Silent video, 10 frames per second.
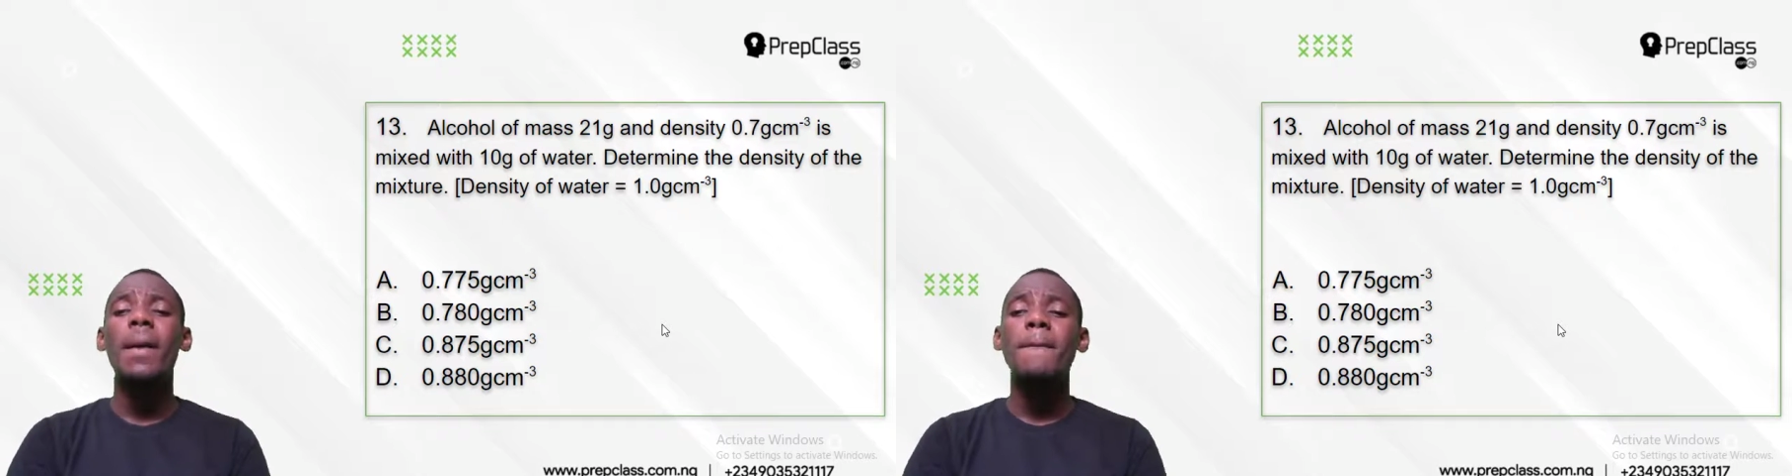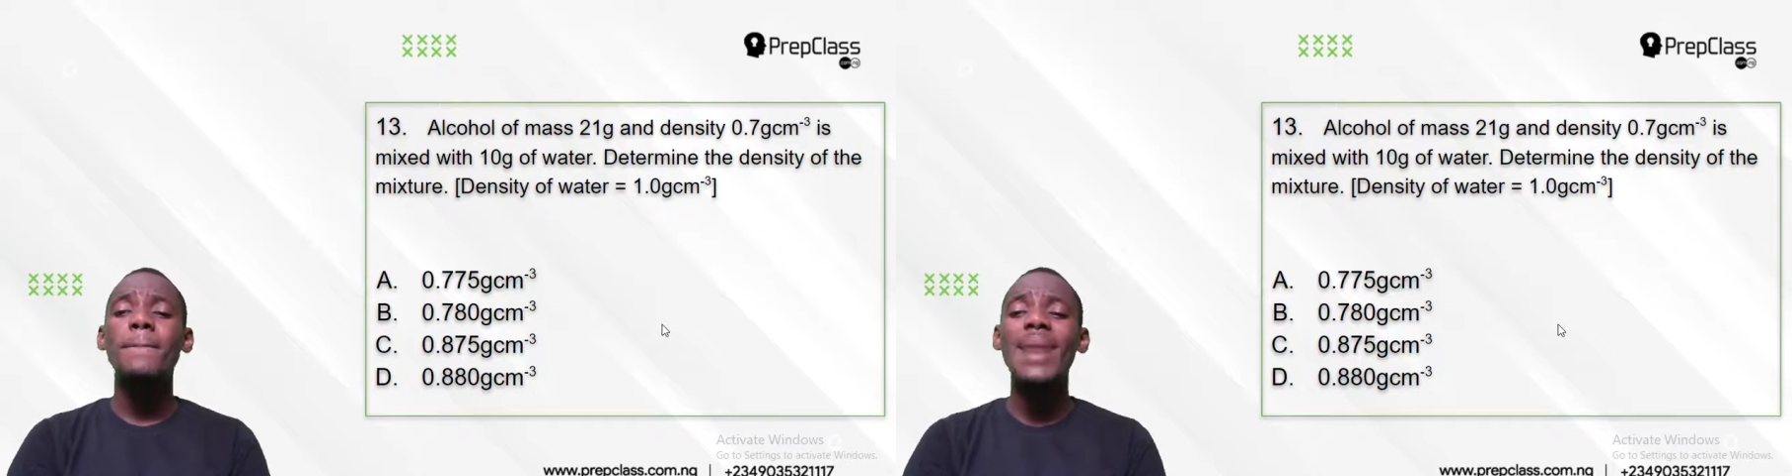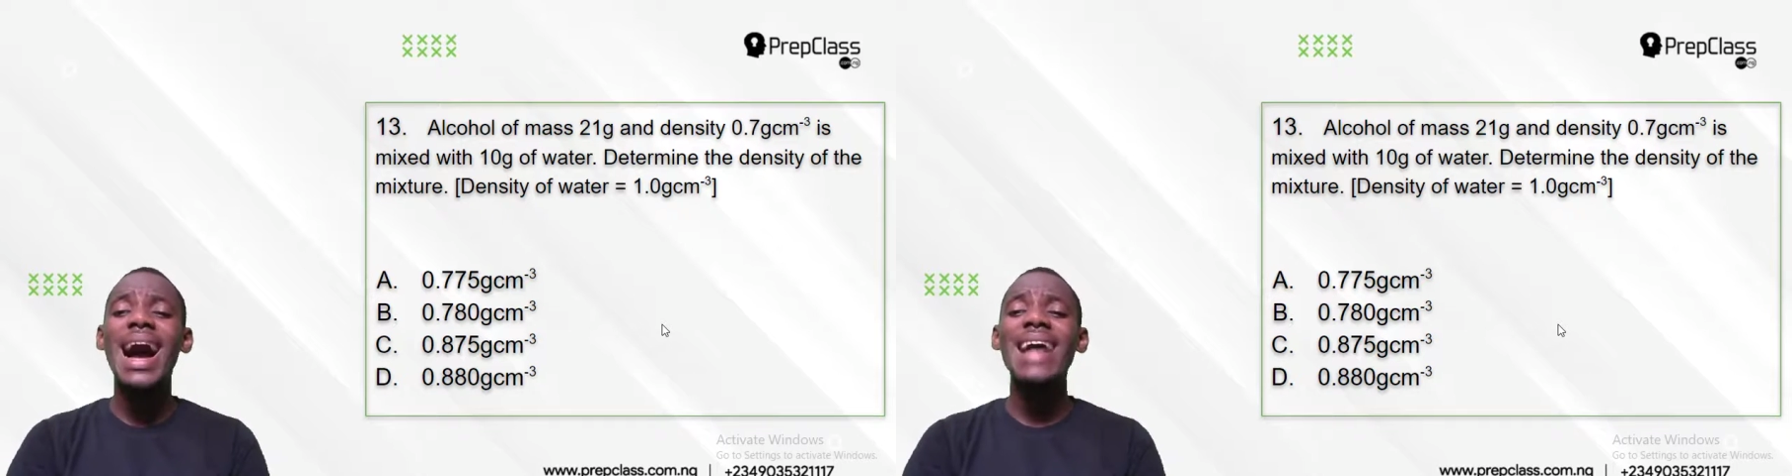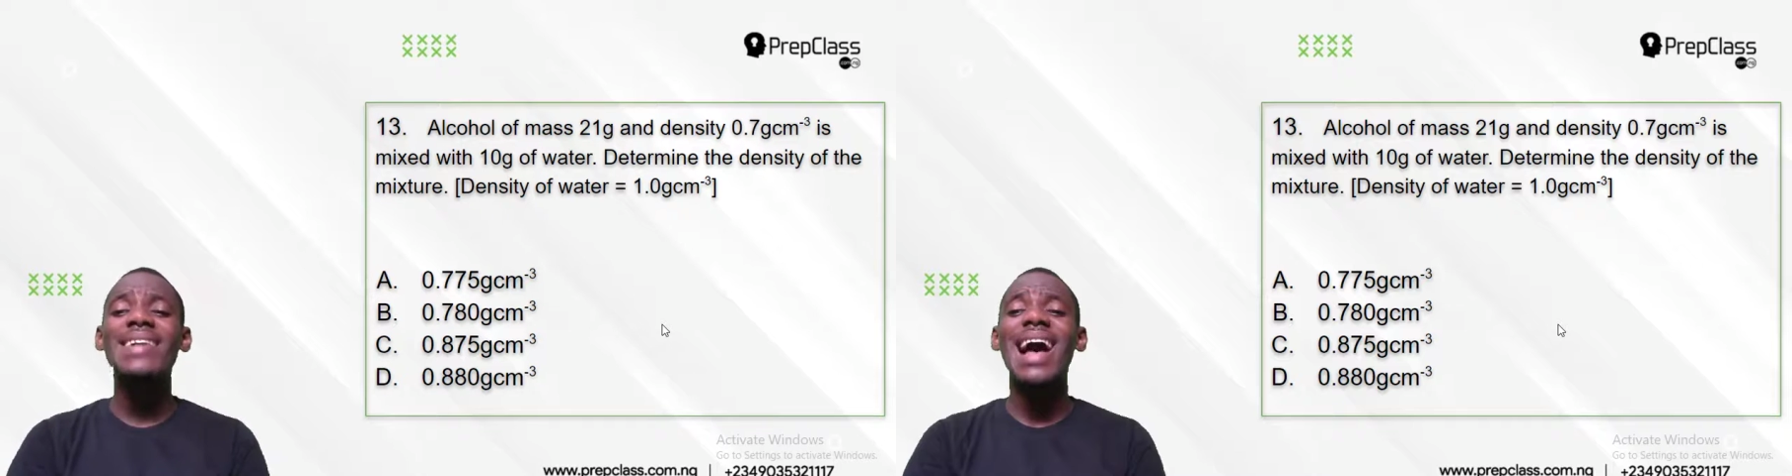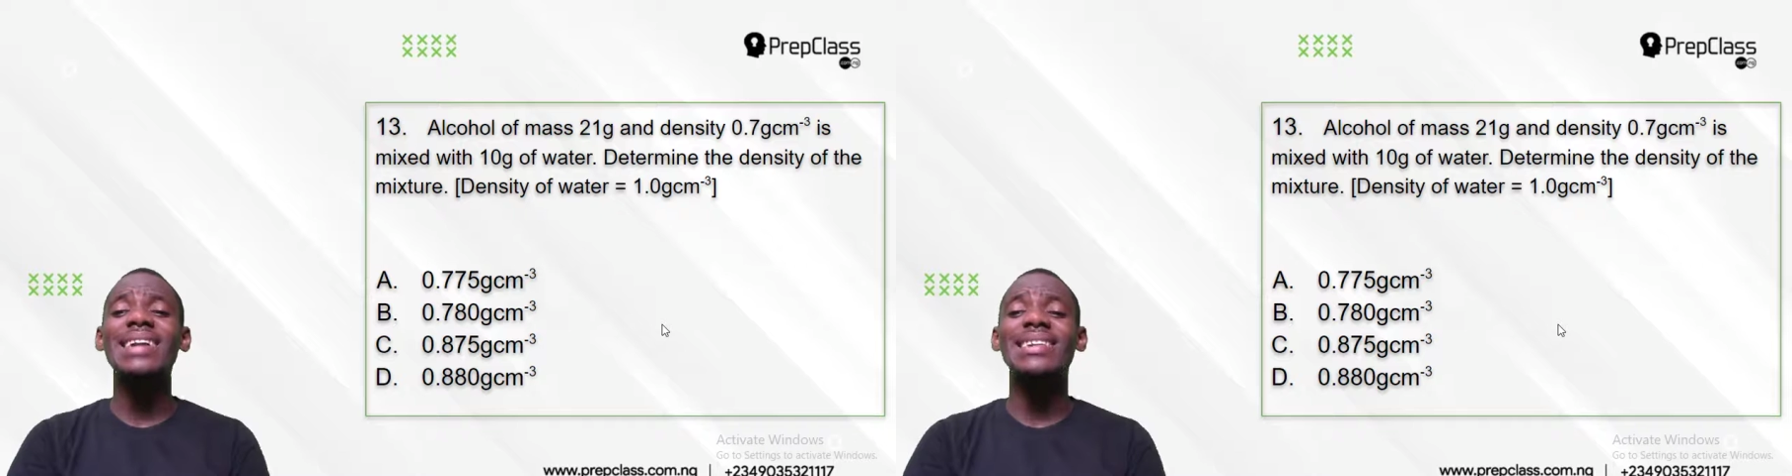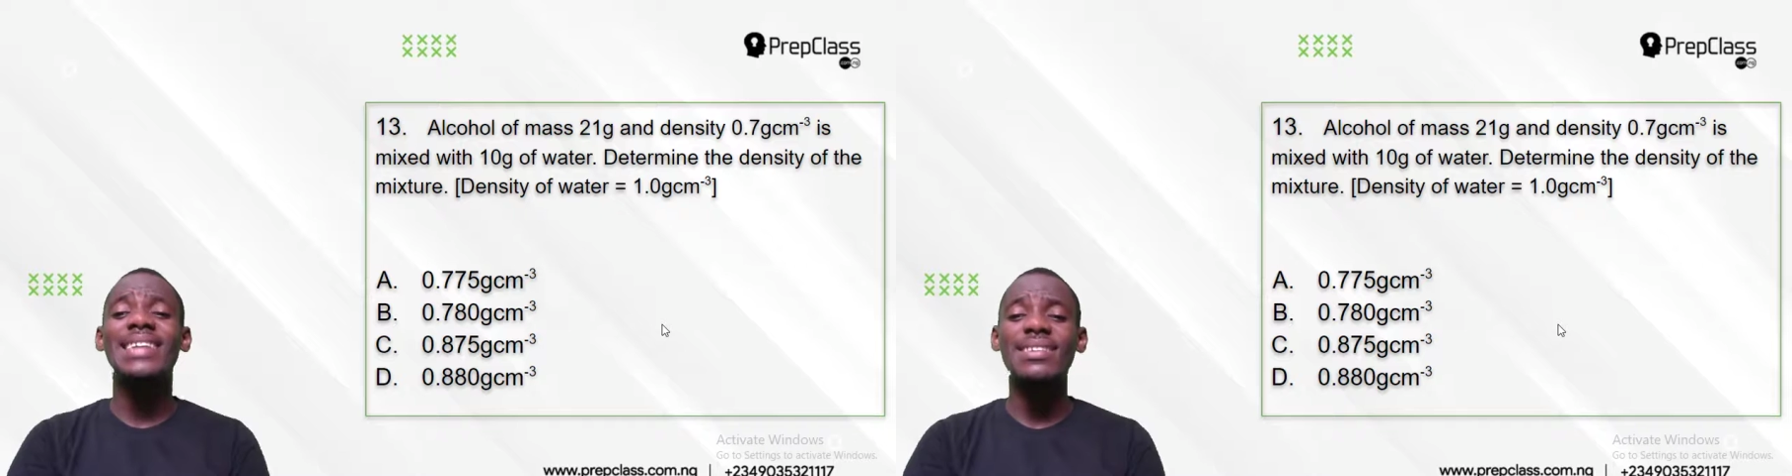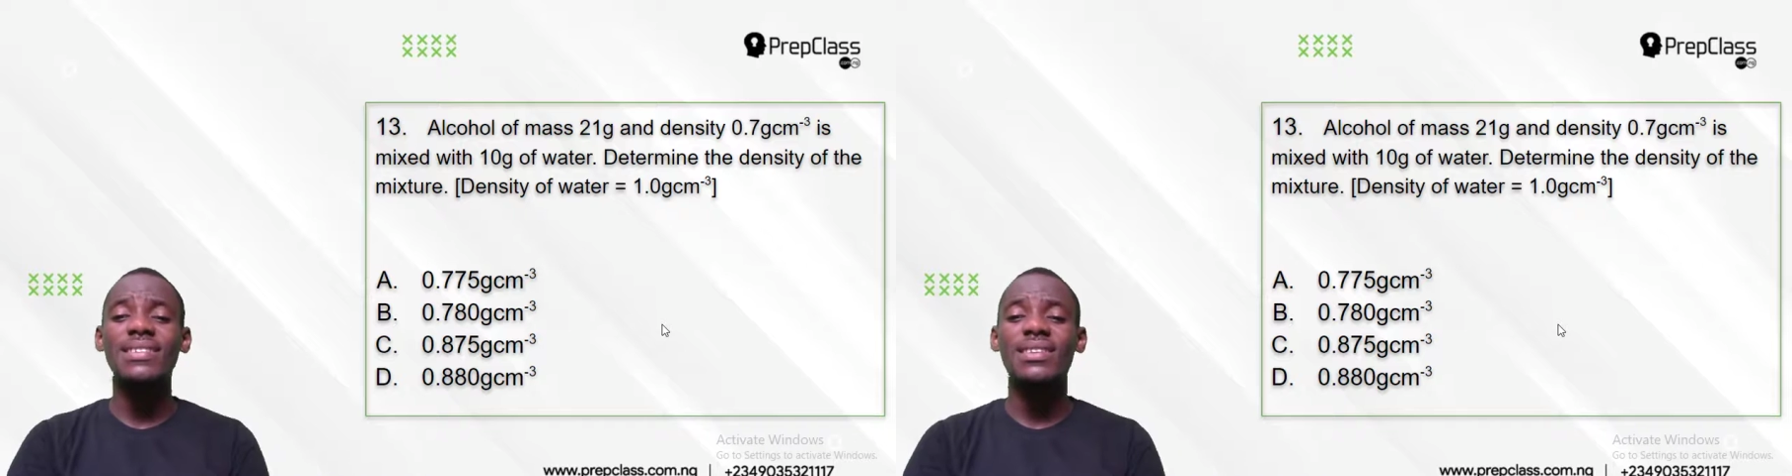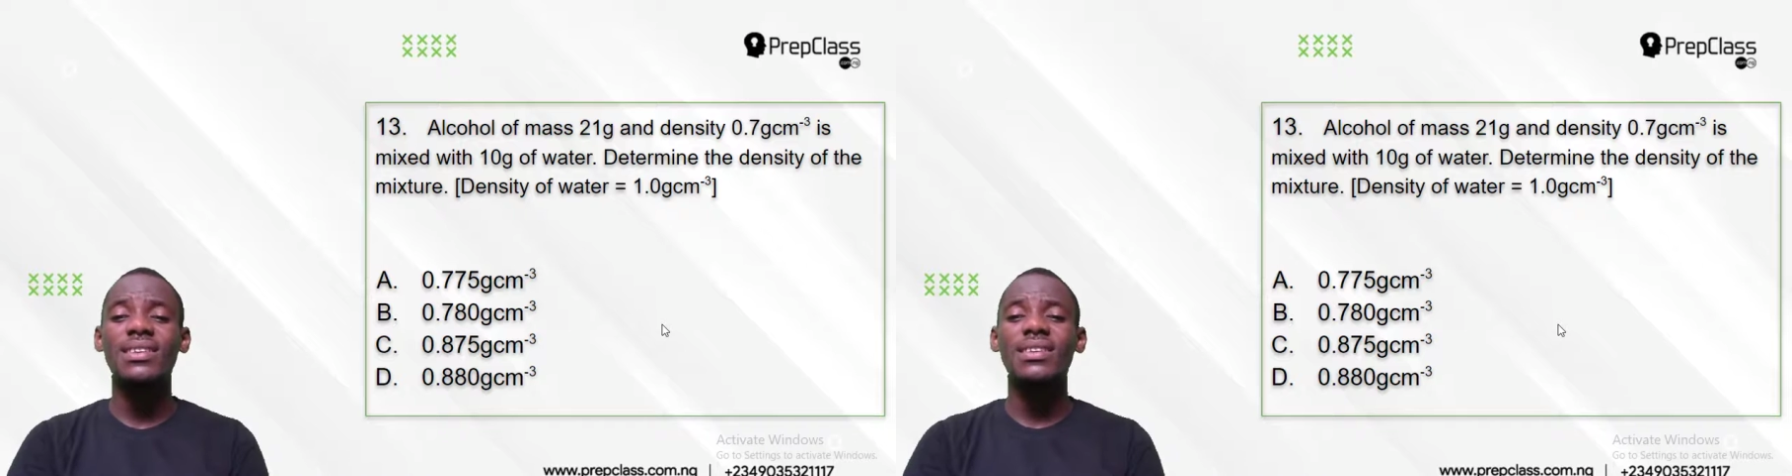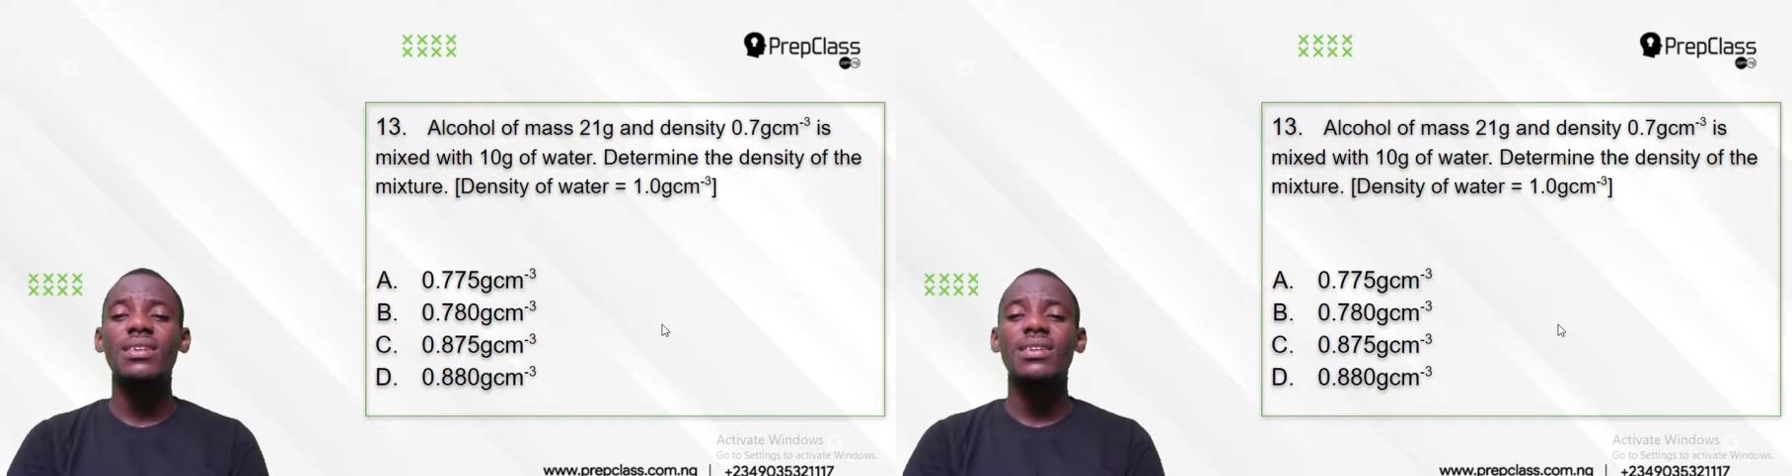mass and density.